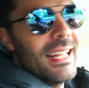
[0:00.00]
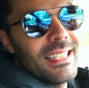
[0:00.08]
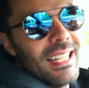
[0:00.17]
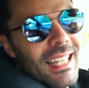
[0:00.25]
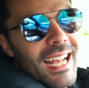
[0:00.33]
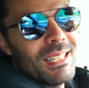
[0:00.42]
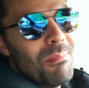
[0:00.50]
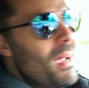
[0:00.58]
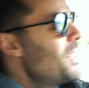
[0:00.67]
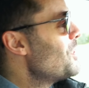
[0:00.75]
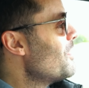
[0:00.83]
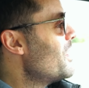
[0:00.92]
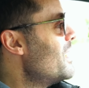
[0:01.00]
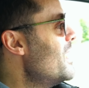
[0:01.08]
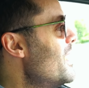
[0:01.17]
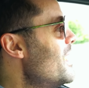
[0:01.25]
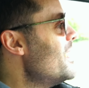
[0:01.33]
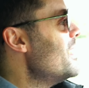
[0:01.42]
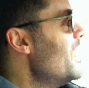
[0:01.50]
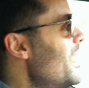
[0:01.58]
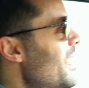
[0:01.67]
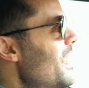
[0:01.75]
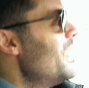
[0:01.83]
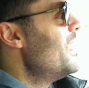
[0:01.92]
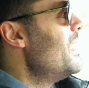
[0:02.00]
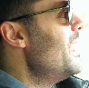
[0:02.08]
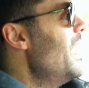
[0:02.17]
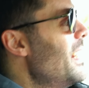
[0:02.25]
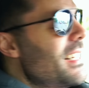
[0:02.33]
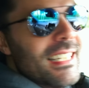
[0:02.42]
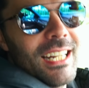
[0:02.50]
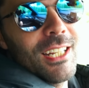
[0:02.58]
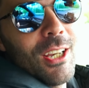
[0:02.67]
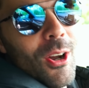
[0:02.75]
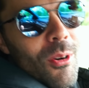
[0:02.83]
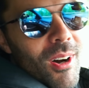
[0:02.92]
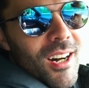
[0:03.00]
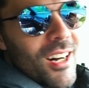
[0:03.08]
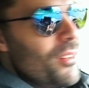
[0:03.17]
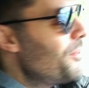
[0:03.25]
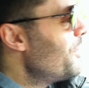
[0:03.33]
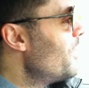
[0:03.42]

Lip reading: It's the last major of the year. It is going to go off,